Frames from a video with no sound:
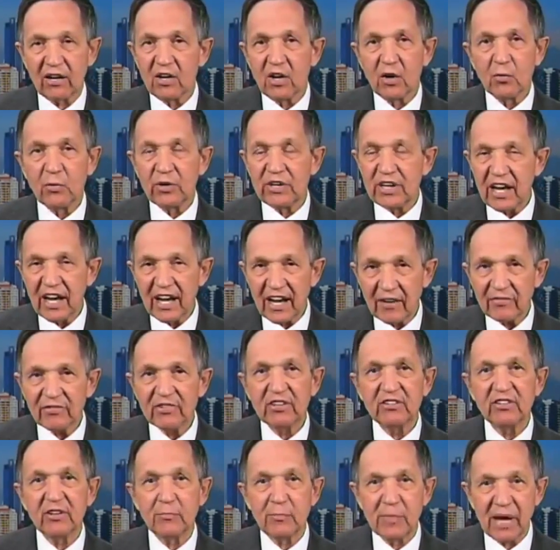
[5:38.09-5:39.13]
We have to
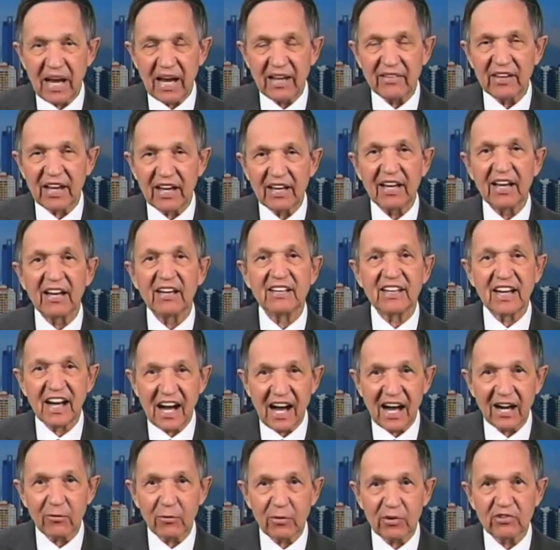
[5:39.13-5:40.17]
demand that, and
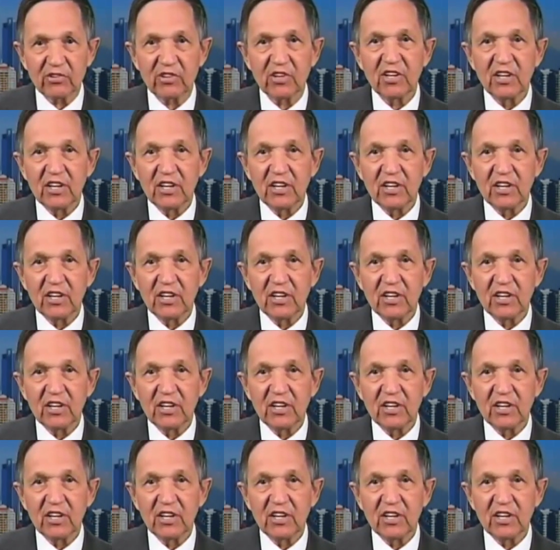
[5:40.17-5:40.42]
Congress